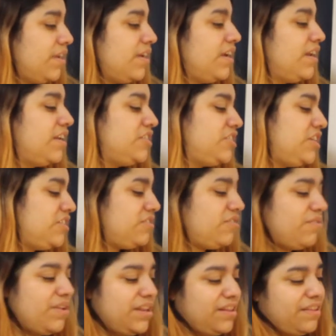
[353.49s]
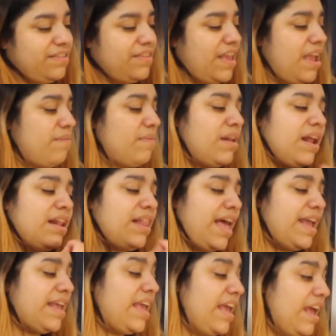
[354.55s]
And she's doing the same and I
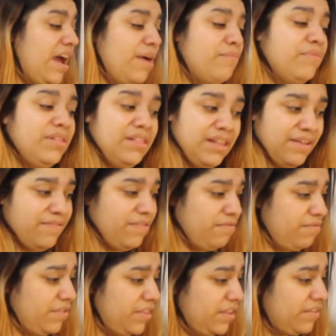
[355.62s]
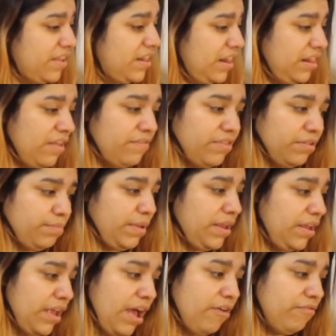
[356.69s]
like it. I'm living for this and I love this
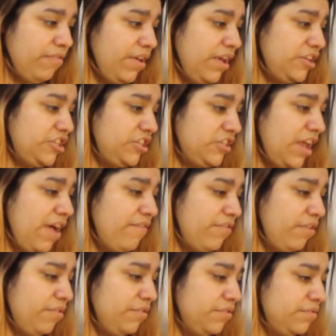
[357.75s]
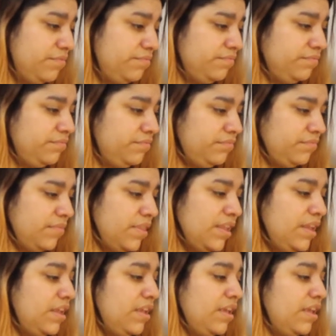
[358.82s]
pink outfit she's have on.
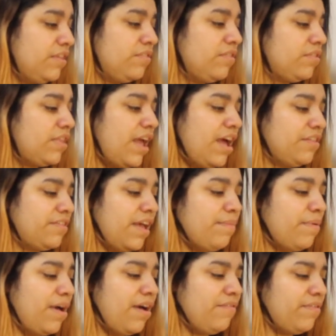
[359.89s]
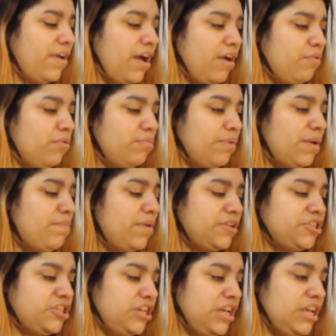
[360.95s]
It's not the type of outfit I would wear but
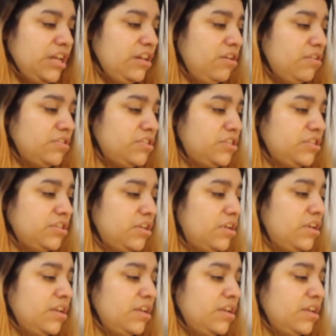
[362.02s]
she looks